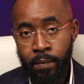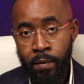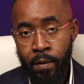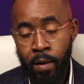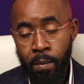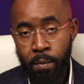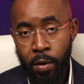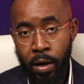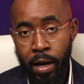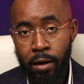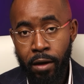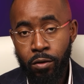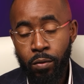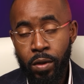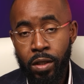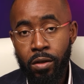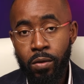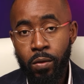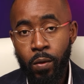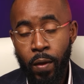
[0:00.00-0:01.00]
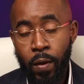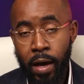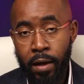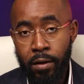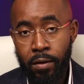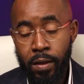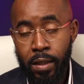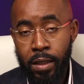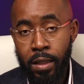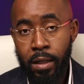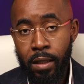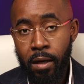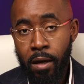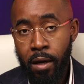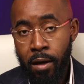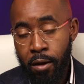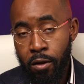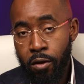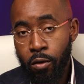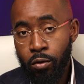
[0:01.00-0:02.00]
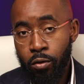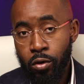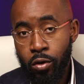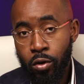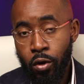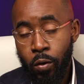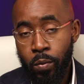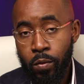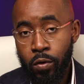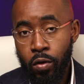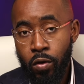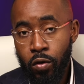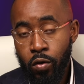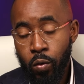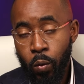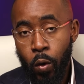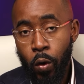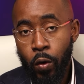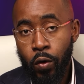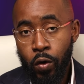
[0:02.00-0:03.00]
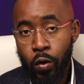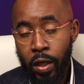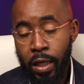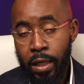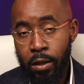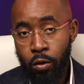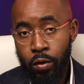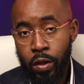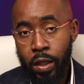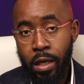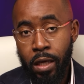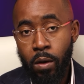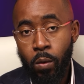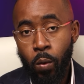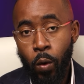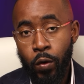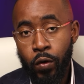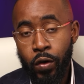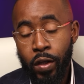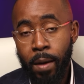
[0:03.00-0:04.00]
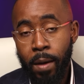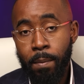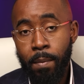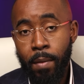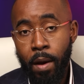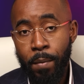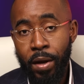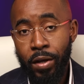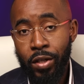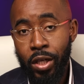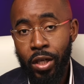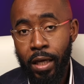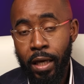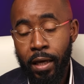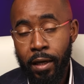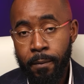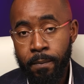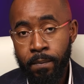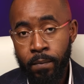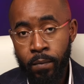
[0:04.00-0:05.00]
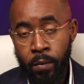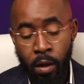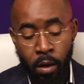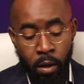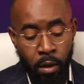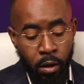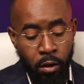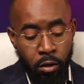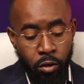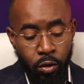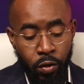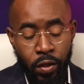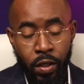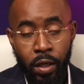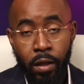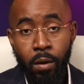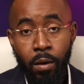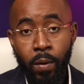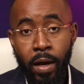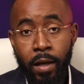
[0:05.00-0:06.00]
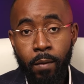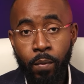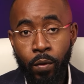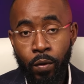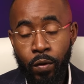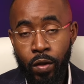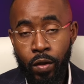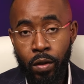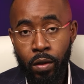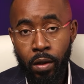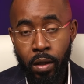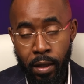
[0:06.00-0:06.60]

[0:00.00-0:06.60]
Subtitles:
But how do we do that? You see, those terms, those words, those key words that I'm mentioning here, trusting the right person.